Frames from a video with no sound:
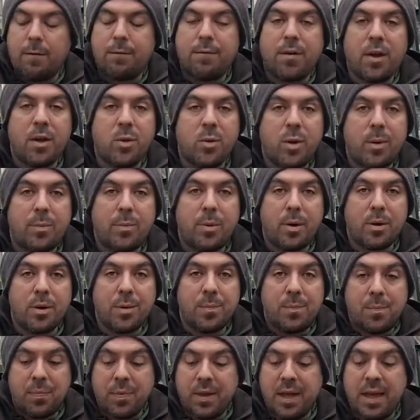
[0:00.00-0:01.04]
follow up
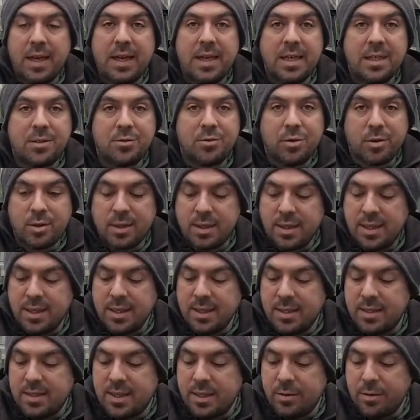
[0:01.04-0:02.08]
on later on in
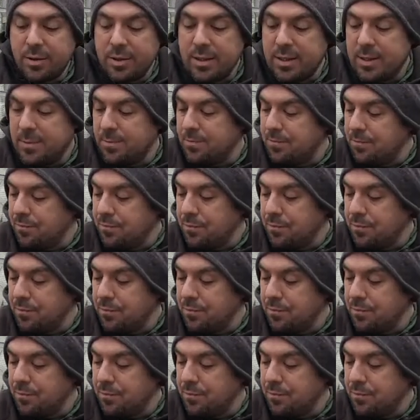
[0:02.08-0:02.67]
the series.